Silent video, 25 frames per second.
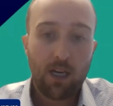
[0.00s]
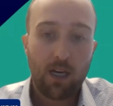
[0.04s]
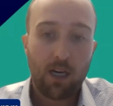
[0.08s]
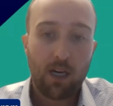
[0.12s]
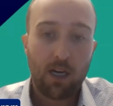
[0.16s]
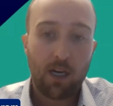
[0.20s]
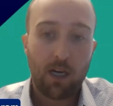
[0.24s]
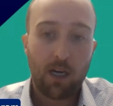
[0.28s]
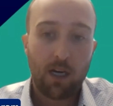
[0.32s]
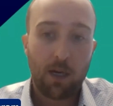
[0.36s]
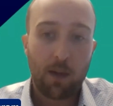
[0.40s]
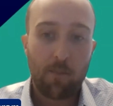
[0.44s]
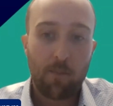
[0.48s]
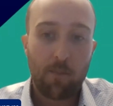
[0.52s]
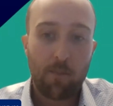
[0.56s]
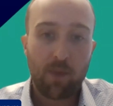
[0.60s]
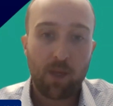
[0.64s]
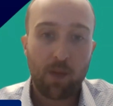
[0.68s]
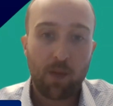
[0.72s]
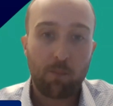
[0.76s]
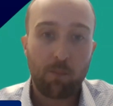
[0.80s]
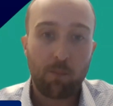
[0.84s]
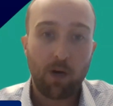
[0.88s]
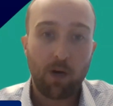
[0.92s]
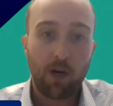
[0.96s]

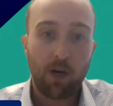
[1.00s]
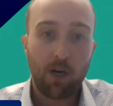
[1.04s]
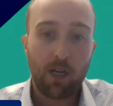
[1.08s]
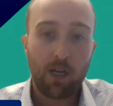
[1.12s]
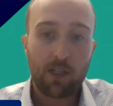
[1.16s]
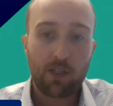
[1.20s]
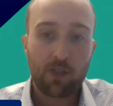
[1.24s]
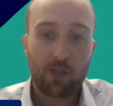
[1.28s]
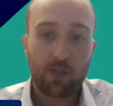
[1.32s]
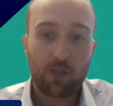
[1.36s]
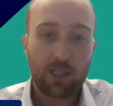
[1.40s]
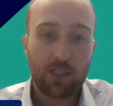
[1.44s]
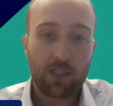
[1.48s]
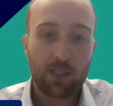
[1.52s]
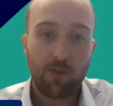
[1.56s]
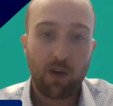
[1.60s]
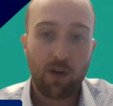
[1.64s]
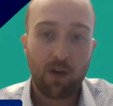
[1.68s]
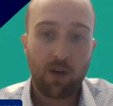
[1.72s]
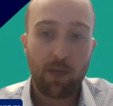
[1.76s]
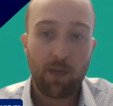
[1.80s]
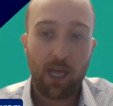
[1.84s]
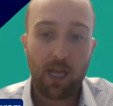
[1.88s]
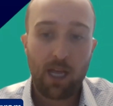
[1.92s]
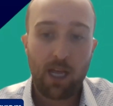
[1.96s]
but just
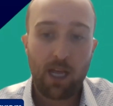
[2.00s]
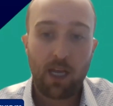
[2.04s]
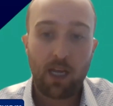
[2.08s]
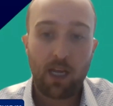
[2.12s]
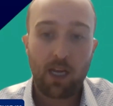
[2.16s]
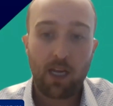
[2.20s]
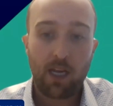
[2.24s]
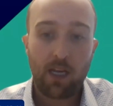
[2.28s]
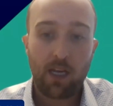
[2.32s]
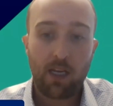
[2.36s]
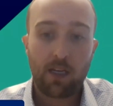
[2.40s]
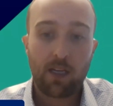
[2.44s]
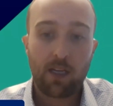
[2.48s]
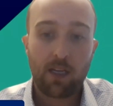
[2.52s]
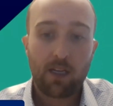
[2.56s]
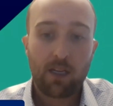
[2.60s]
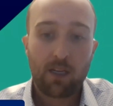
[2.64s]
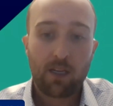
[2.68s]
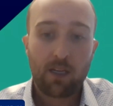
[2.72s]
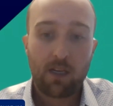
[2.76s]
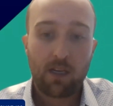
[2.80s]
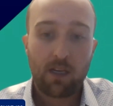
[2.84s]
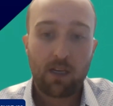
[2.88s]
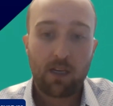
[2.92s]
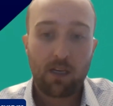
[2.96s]
from a
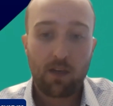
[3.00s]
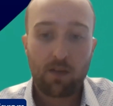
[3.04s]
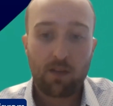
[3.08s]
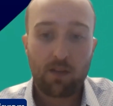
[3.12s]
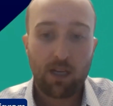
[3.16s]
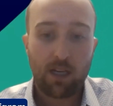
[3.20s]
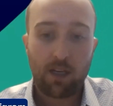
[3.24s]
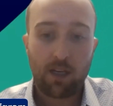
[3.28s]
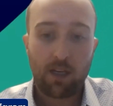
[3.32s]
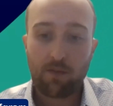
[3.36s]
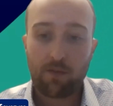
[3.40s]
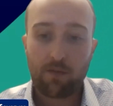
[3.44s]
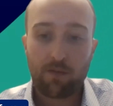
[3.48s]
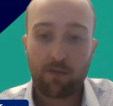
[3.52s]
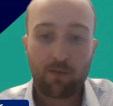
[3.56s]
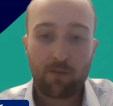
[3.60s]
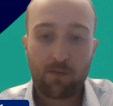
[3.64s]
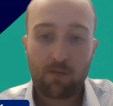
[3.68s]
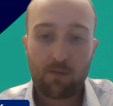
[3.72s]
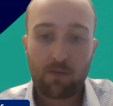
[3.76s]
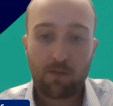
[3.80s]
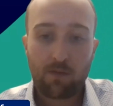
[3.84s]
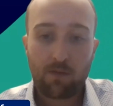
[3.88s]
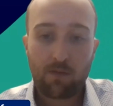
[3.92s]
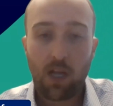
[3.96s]
kind of
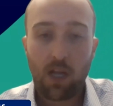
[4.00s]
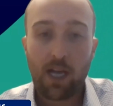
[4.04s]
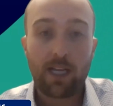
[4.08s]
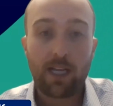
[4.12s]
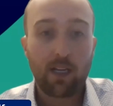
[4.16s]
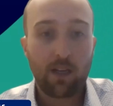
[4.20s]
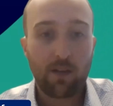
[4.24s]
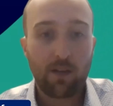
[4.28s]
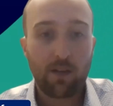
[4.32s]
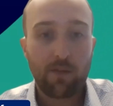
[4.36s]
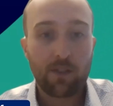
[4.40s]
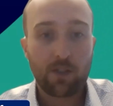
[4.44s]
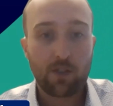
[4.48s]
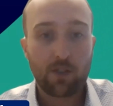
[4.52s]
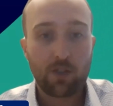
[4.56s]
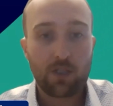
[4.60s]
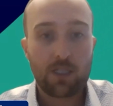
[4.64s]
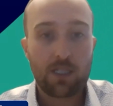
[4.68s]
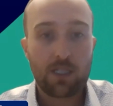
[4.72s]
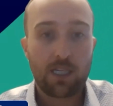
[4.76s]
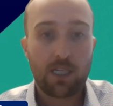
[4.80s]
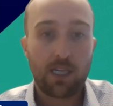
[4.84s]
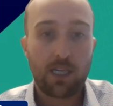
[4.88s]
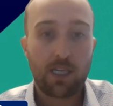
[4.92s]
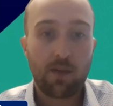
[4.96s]
client
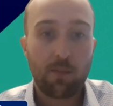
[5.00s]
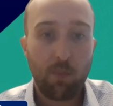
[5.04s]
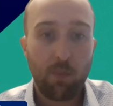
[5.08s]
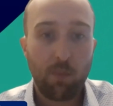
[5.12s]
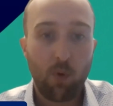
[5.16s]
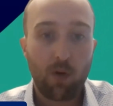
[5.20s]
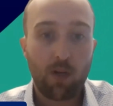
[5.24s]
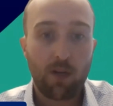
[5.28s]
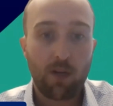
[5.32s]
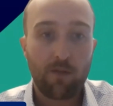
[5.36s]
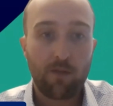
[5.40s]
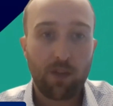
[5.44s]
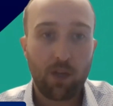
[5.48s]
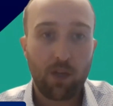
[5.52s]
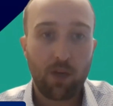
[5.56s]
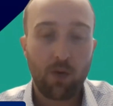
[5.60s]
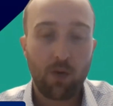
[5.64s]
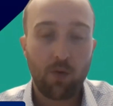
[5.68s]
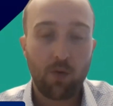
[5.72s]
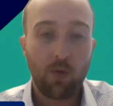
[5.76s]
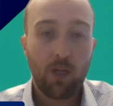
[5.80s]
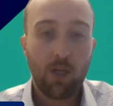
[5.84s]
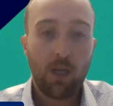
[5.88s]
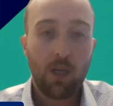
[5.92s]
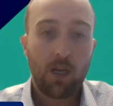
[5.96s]
efficiency point of
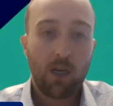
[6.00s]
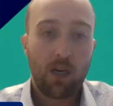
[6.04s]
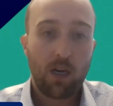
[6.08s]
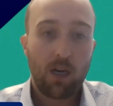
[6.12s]
view,